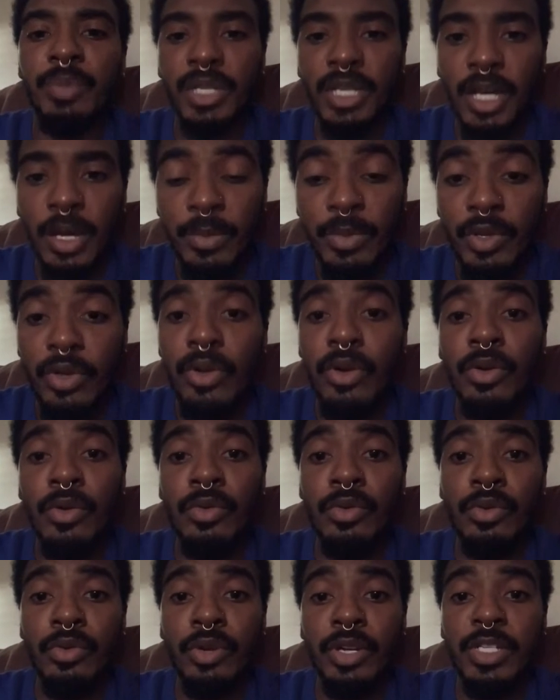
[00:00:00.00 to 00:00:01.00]
Become your
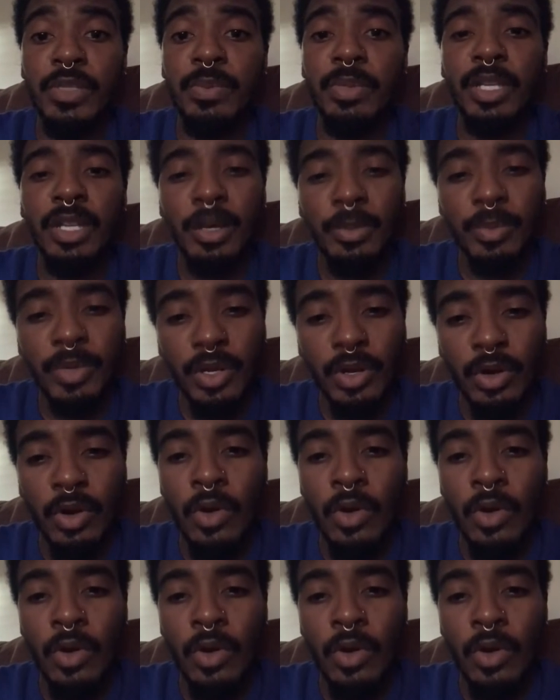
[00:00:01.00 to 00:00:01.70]
own crutch. Become your